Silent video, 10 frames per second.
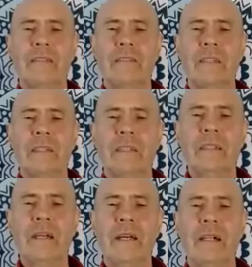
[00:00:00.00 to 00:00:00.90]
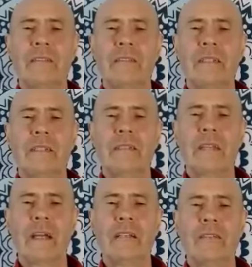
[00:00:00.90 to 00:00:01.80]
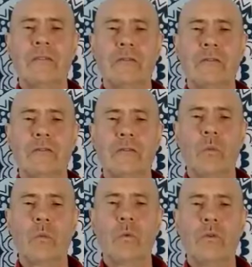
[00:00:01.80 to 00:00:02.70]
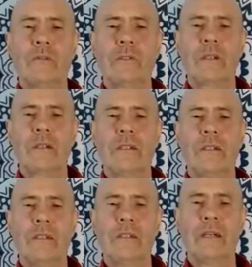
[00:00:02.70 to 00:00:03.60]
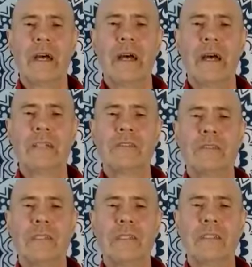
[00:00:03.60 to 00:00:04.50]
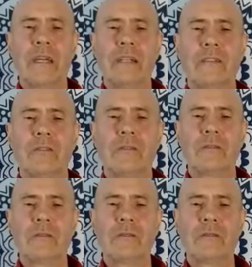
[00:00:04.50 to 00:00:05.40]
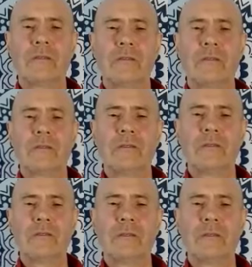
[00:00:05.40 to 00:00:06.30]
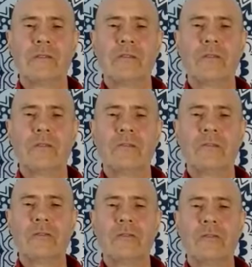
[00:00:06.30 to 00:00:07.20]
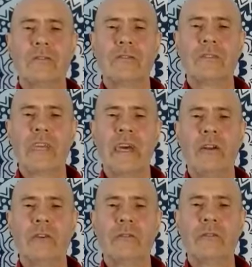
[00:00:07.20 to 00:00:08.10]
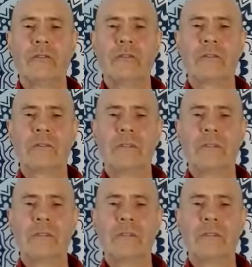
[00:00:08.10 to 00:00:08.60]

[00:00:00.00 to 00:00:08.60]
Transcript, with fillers: sea has an intelligence. Water has an intelligence. Not just the cells